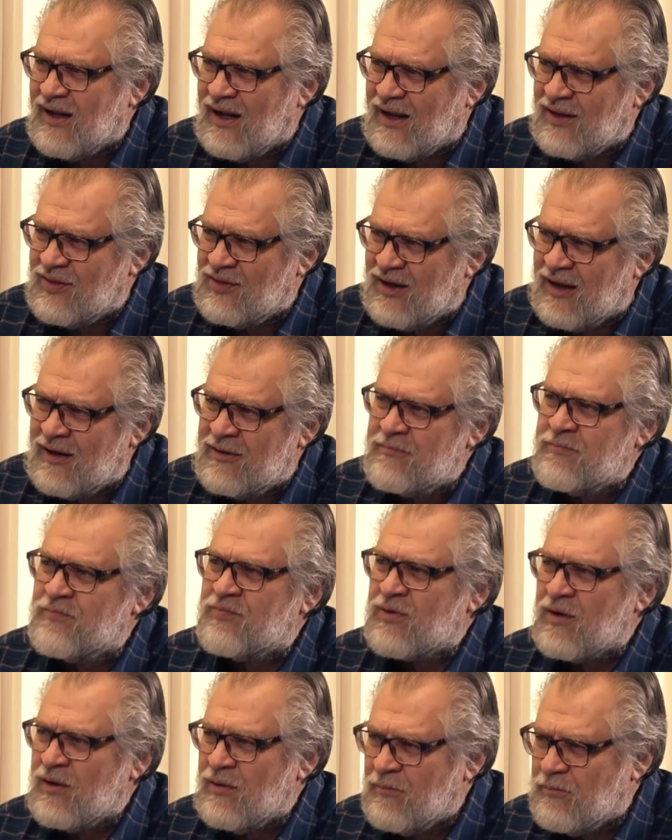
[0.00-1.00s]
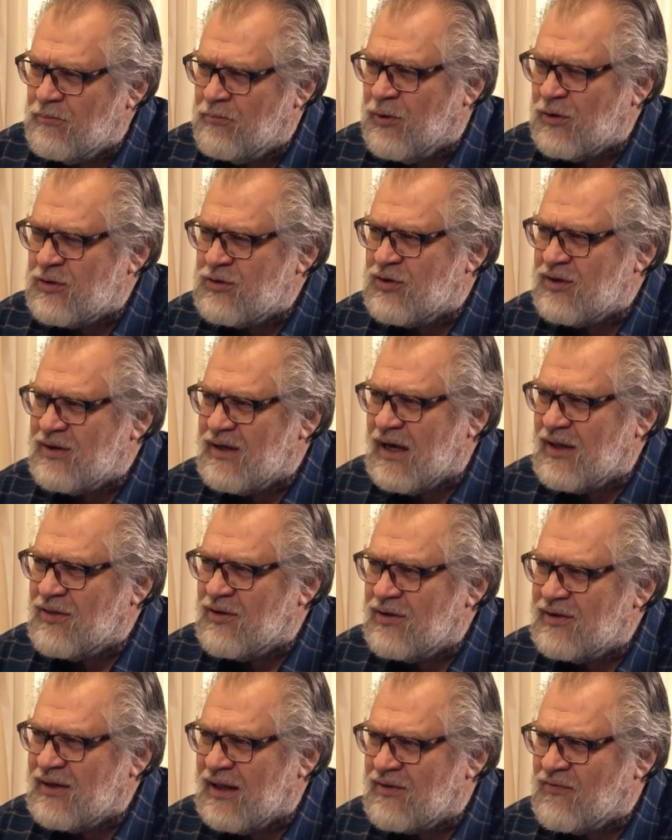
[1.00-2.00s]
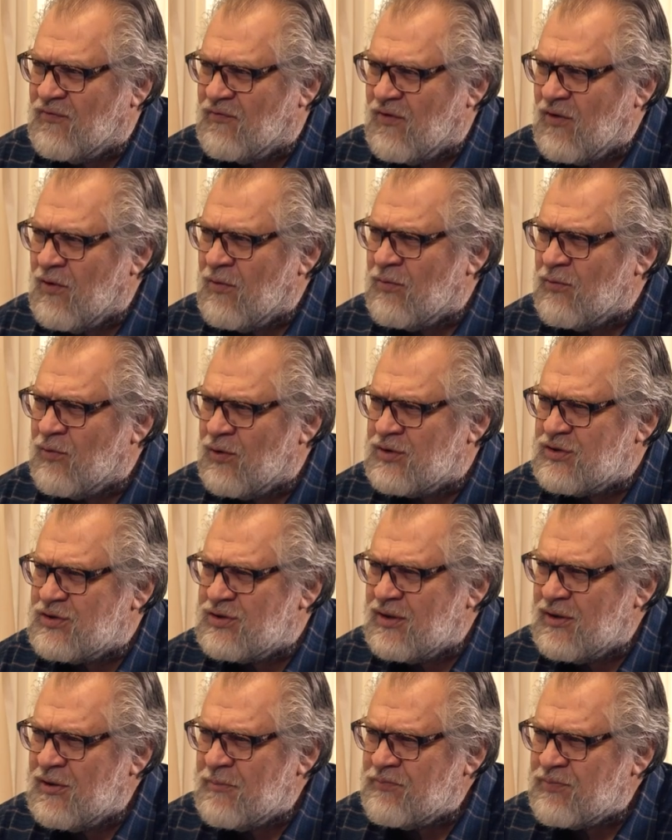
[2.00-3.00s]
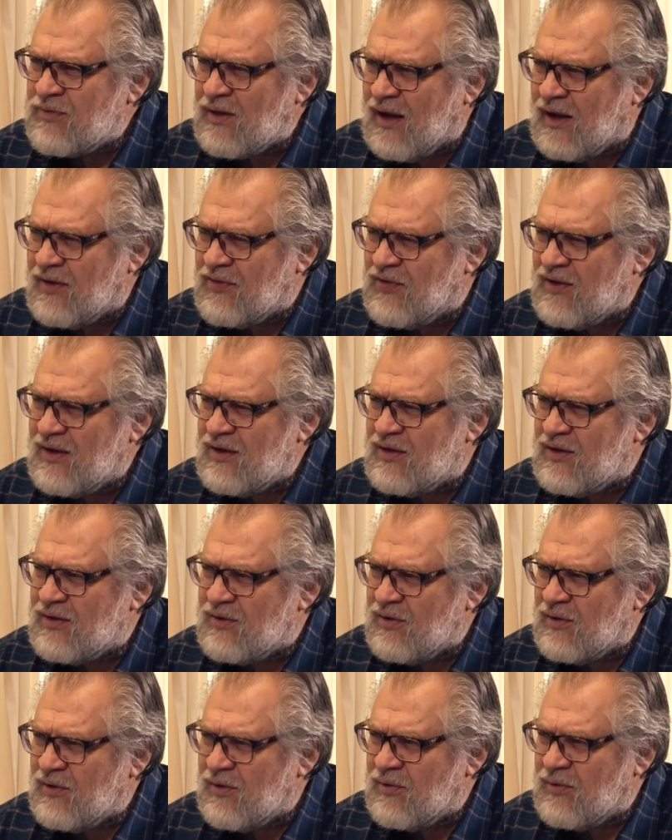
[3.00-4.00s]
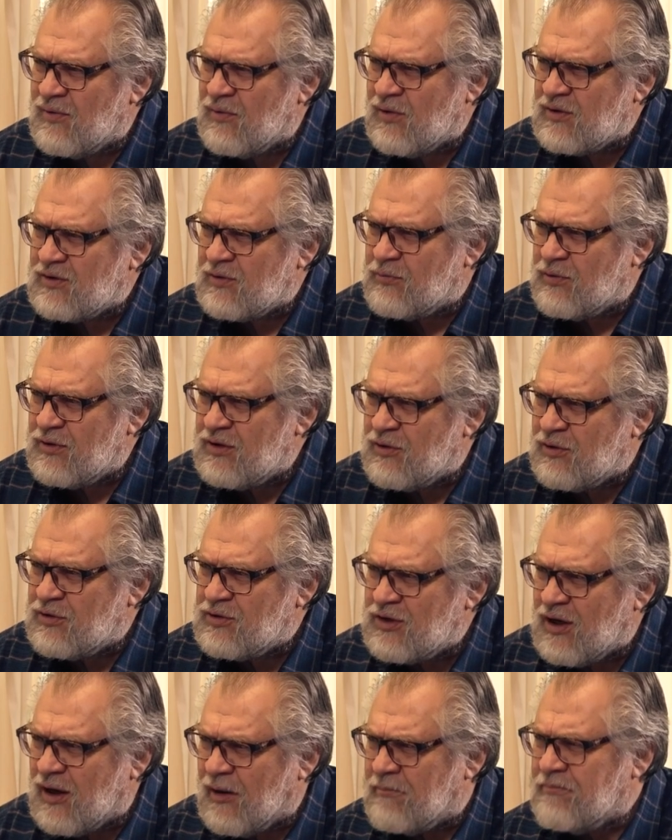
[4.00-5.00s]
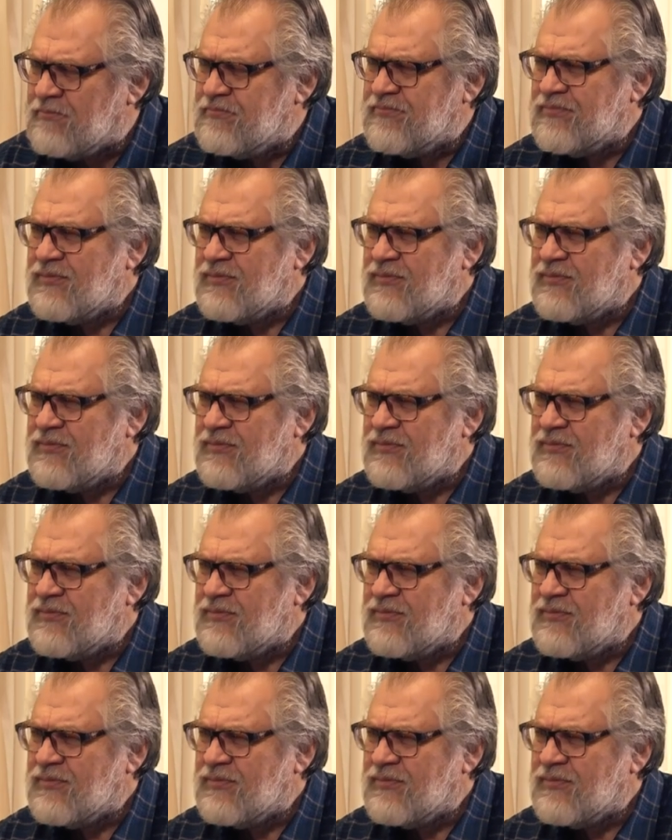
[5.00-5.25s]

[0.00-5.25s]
and then put together that film, which I think was a pretty good job?